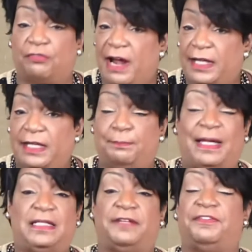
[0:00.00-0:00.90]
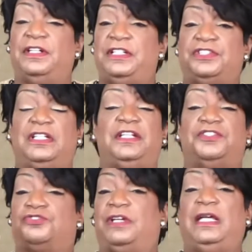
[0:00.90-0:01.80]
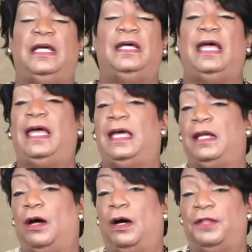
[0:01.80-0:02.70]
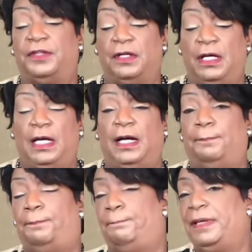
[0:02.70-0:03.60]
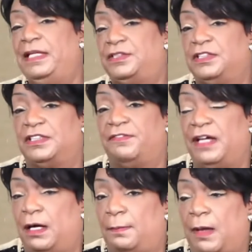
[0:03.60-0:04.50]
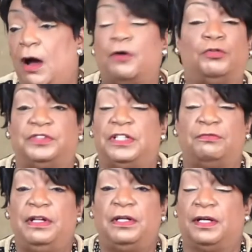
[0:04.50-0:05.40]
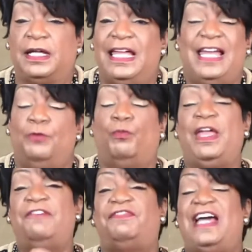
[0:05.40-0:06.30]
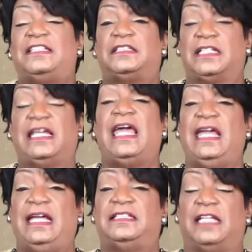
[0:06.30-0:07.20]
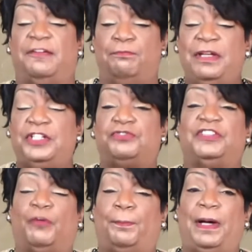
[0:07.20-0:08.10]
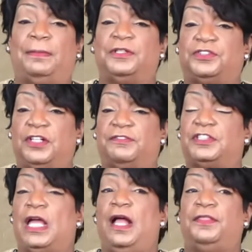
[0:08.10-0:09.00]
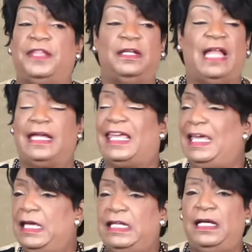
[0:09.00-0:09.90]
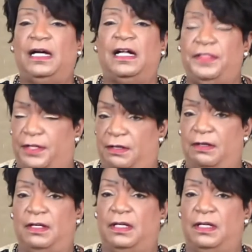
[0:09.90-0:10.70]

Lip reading: track it by definition, history, and other pieces of articles that are written on it. If that's the case, if ministry is for public service, then like any other